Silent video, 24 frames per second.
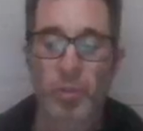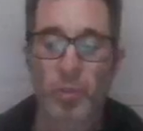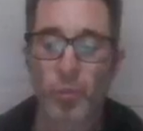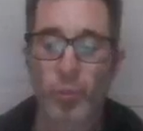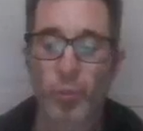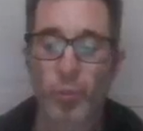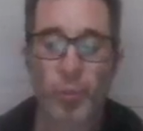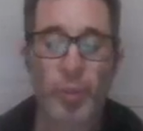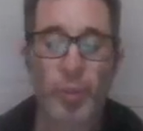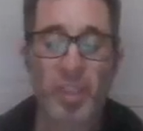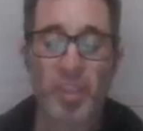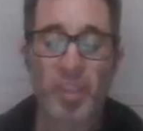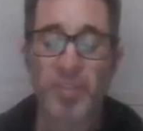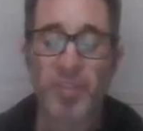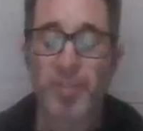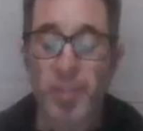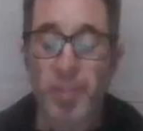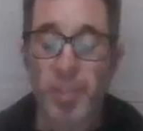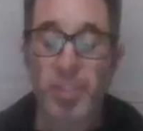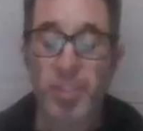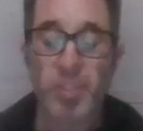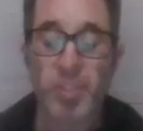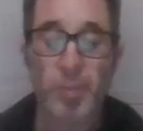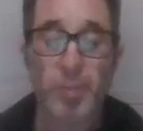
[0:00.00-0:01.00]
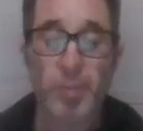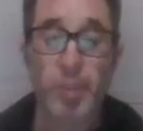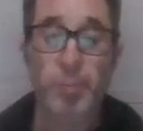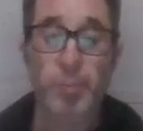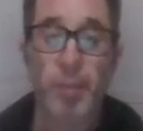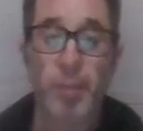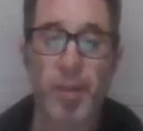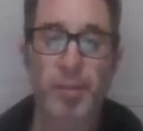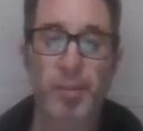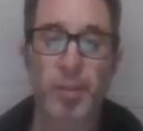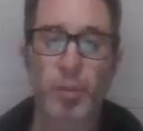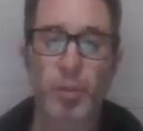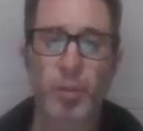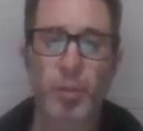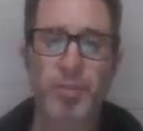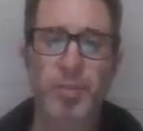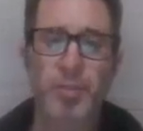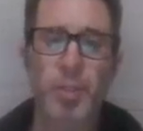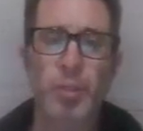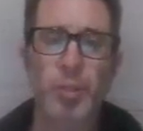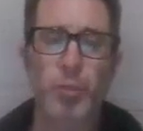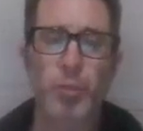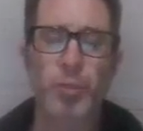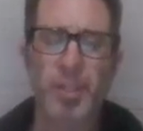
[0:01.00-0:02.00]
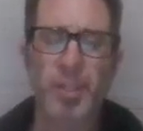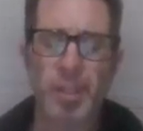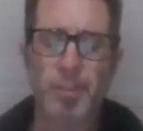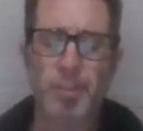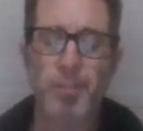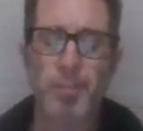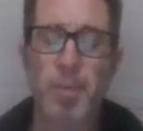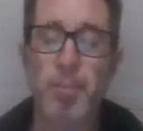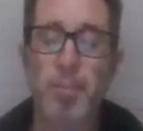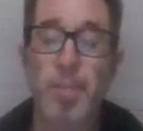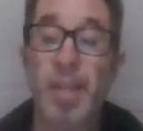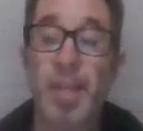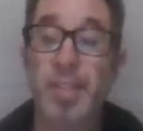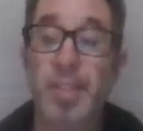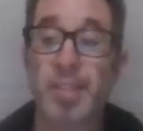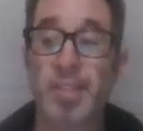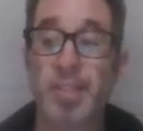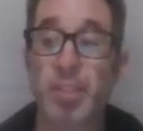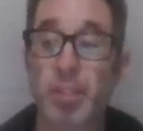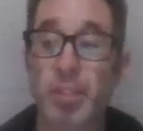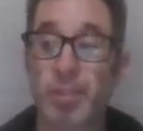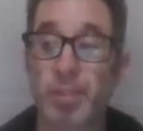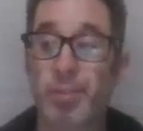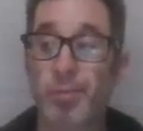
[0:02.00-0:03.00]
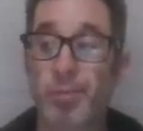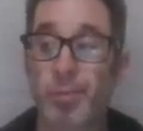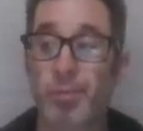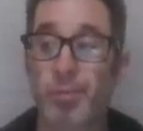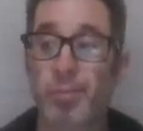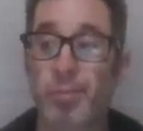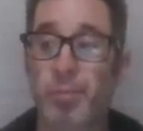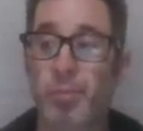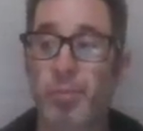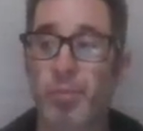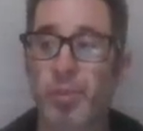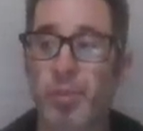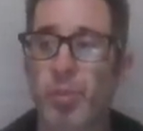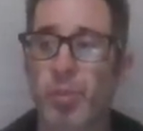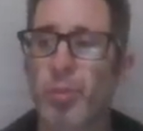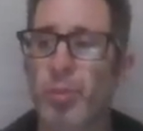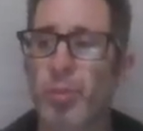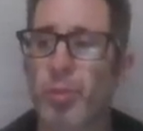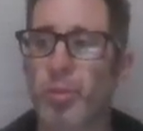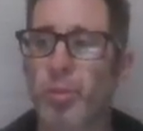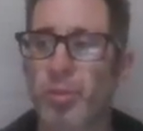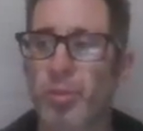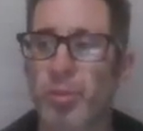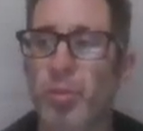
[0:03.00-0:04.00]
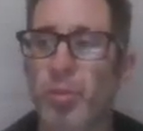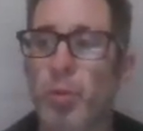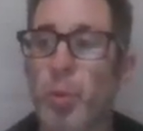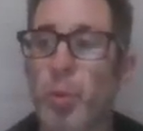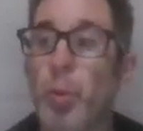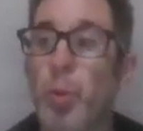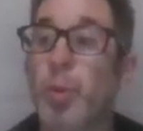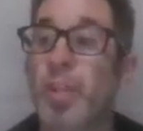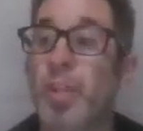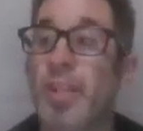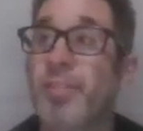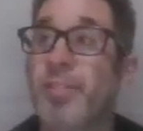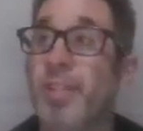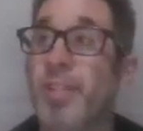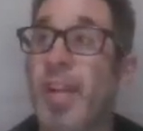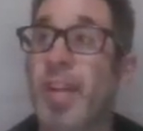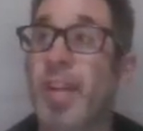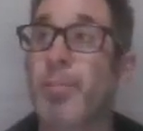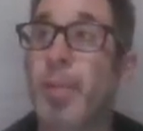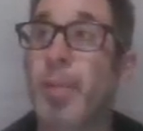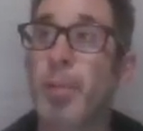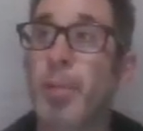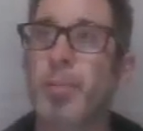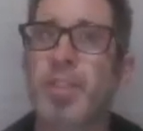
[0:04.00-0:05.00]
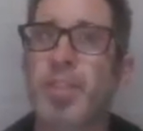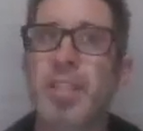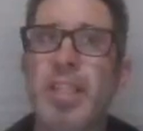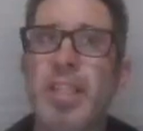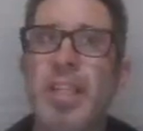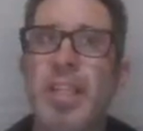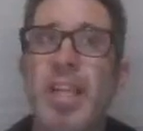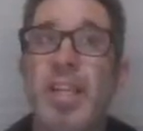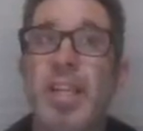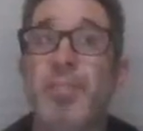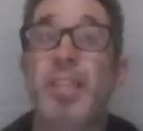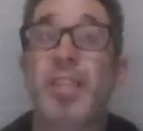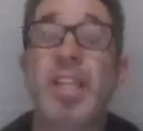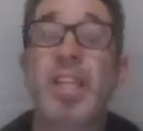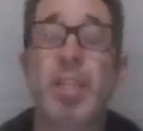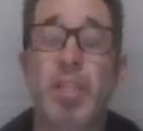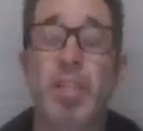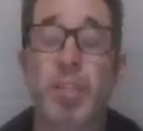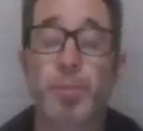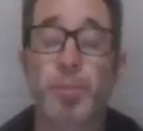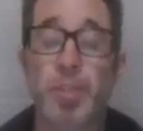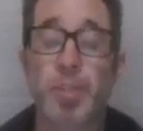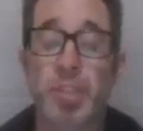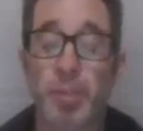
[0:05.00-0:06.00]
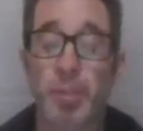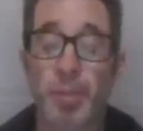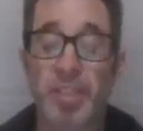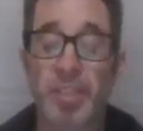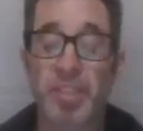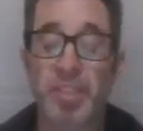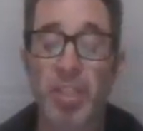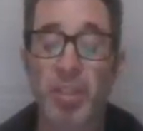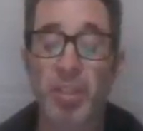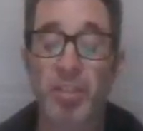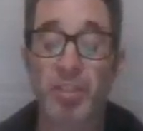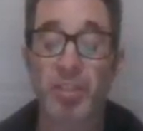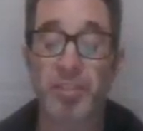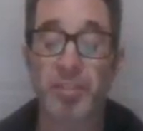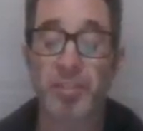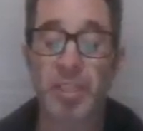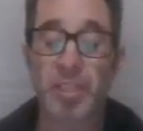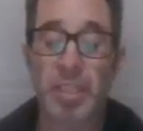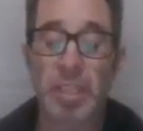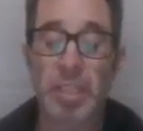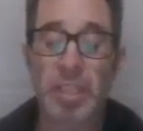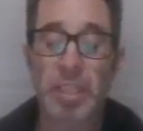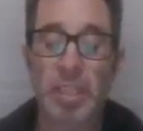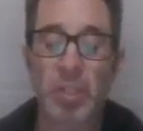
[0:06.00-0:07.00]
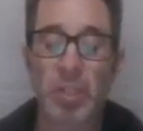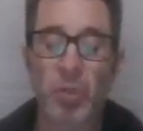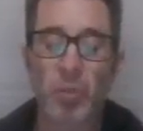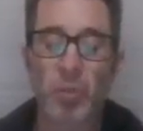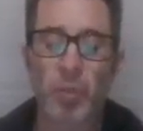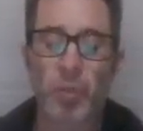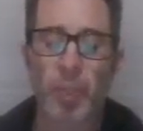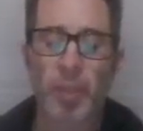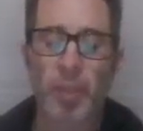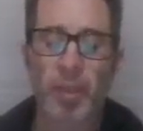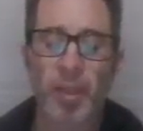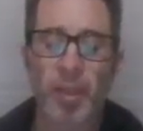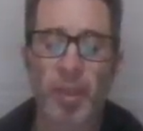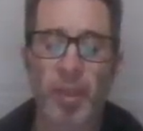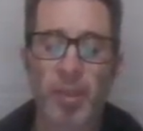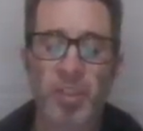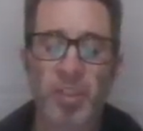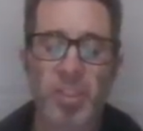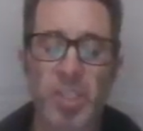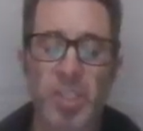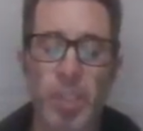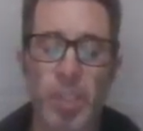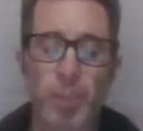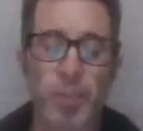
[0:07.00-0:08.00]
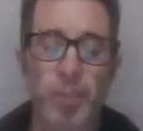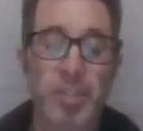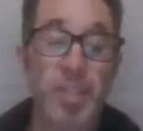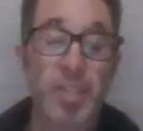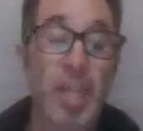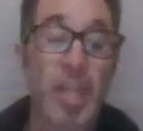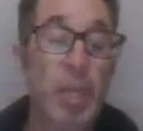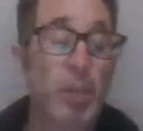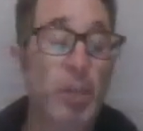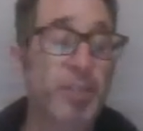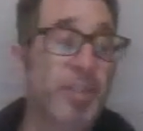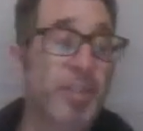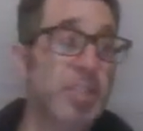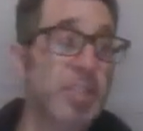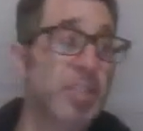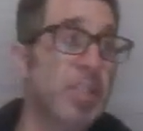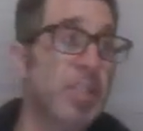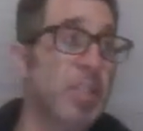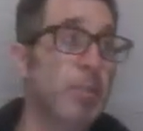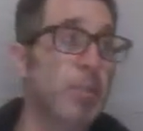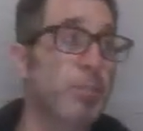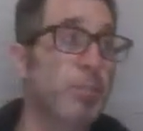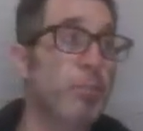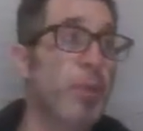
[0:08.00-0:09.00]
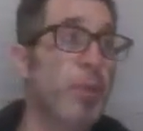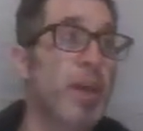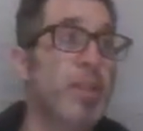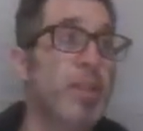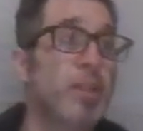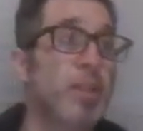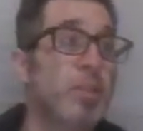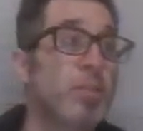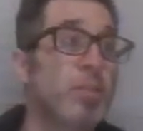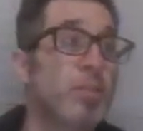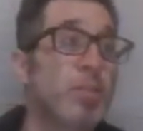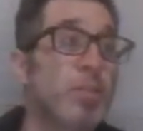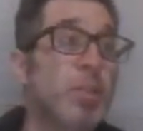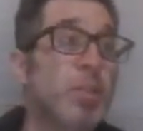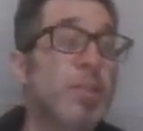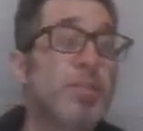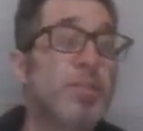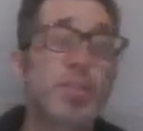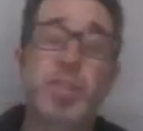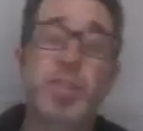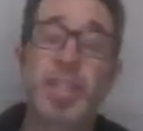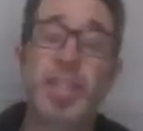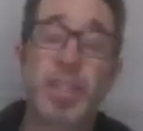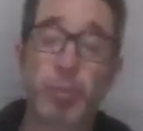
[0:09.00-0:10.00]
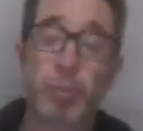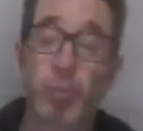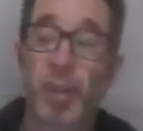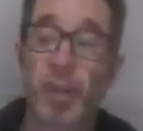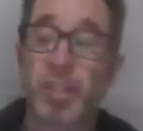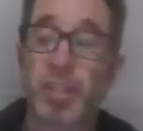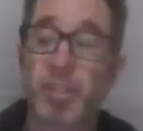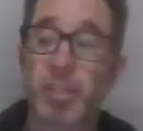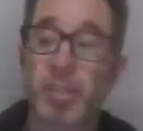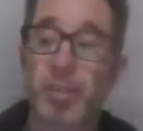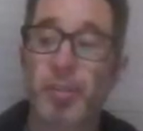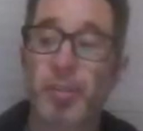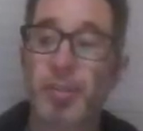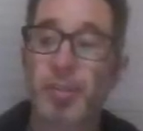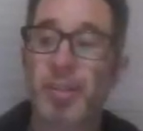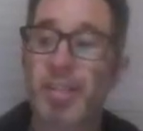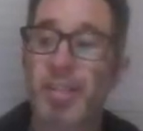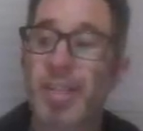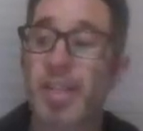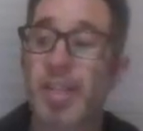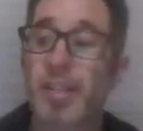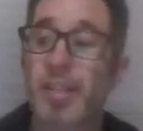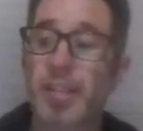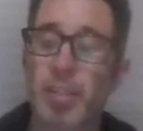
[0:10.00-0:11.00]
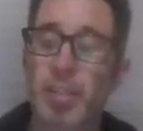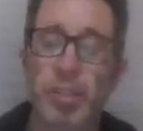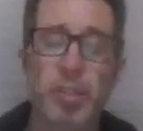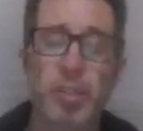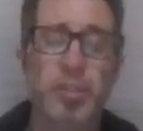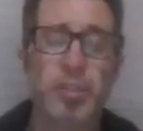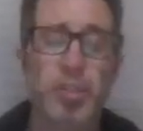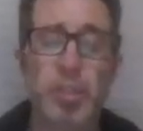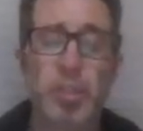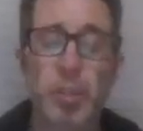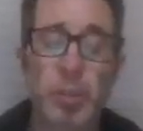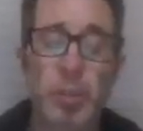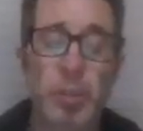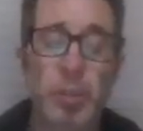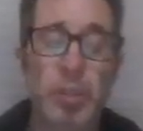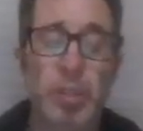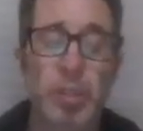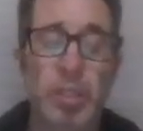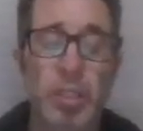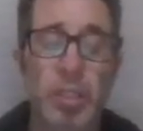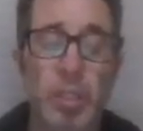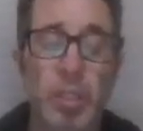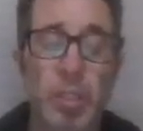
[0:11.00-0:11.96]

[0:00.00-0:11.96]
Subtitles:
we can feel so much better. We can feel really amazing. It's so cool. I've had people say it. I've experienced it myself. I skip a day if I take product, and if you take products later in the day than you used to,